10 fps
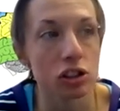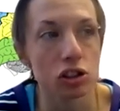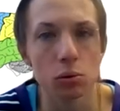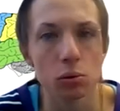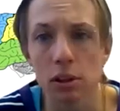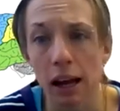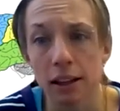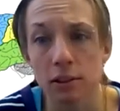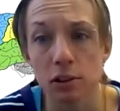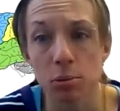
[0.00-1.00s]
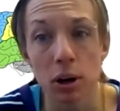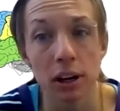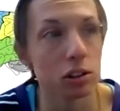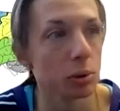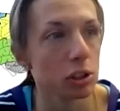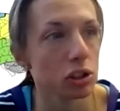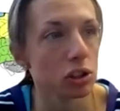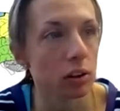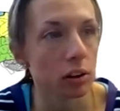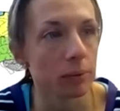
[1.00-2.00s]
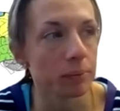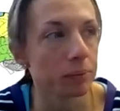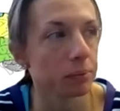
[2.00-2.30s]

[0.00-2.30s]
the two sides of the brain to each other.